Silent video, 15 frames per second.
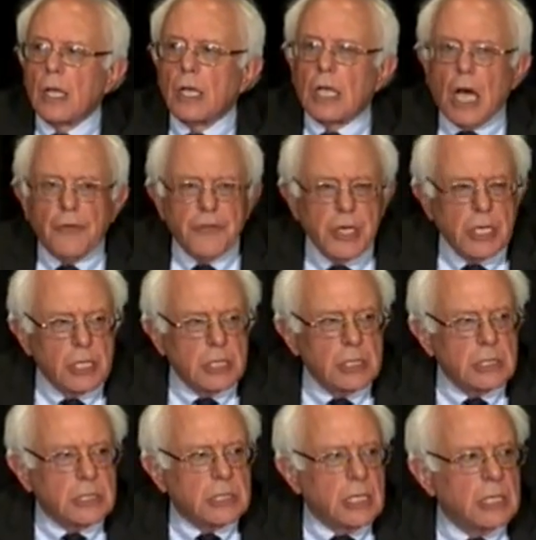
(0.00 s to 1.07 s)

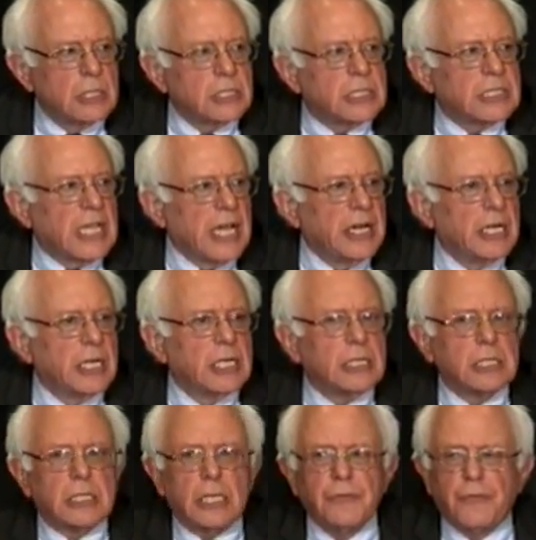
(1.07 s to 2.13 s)
Governors and
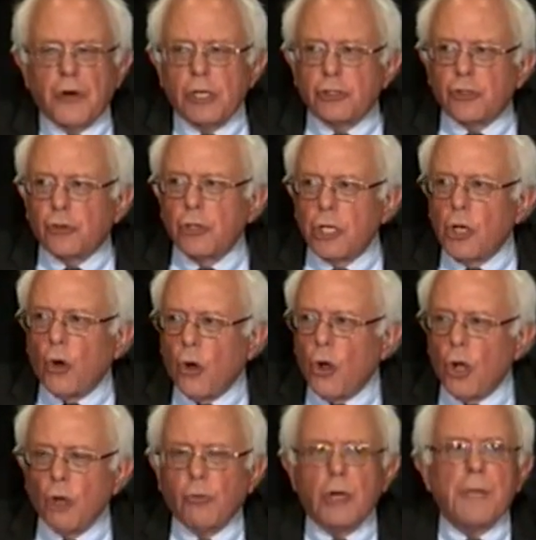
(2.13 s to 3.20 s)
senators and virtually
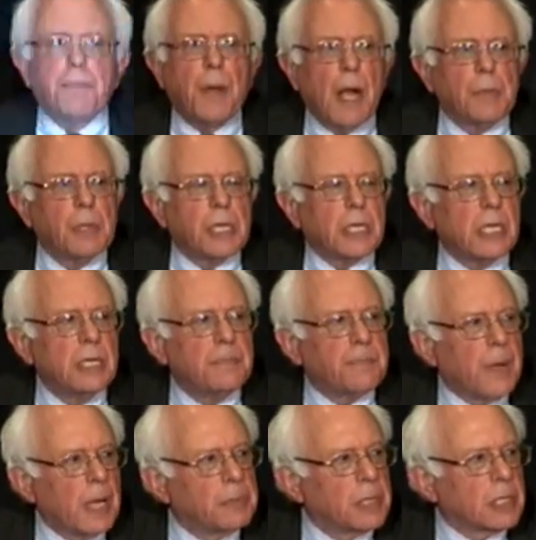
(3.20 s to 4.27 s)
all Republican
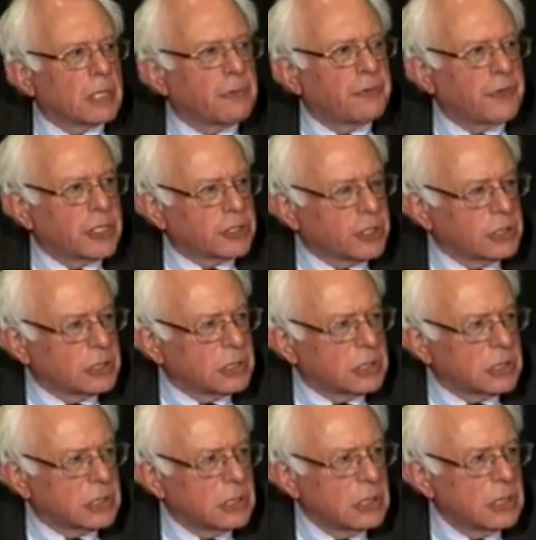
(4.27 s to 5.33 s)
public
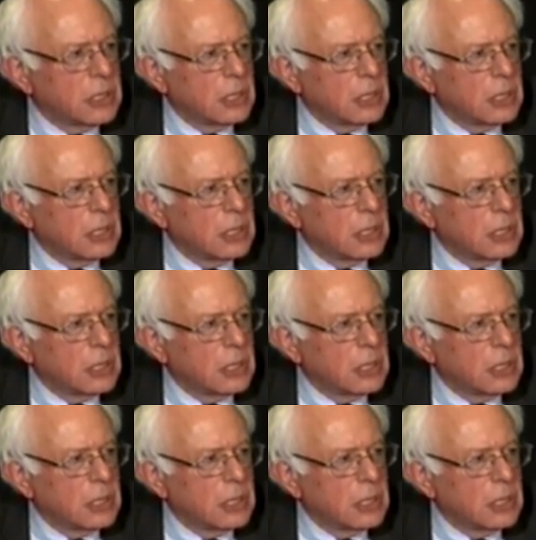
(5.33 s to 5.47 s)
officials